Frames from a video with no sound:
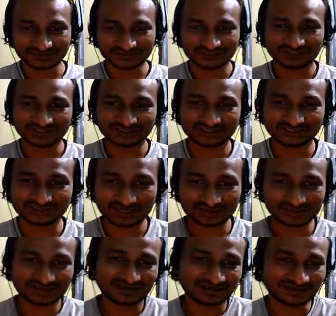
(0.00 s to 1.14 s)
she grabs
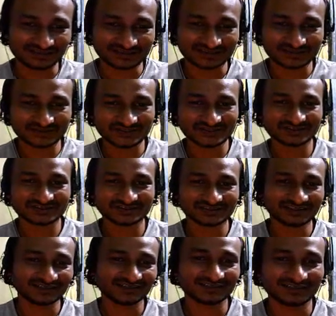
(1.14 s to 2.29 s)
your hand and squeezes your
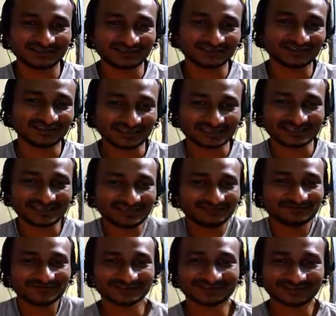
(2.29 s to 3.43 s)
hand in
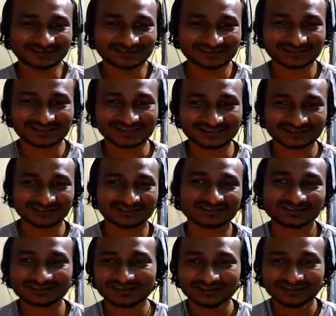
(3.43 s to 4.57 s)
excitement, and you can see that she's
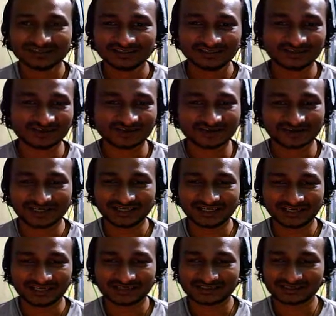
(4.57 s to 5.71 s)
grinning
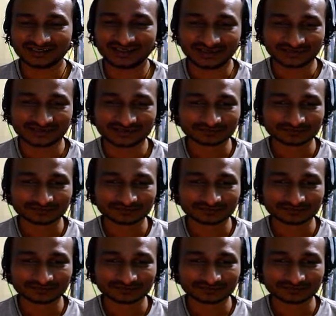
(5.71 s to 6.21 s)
ear to ear.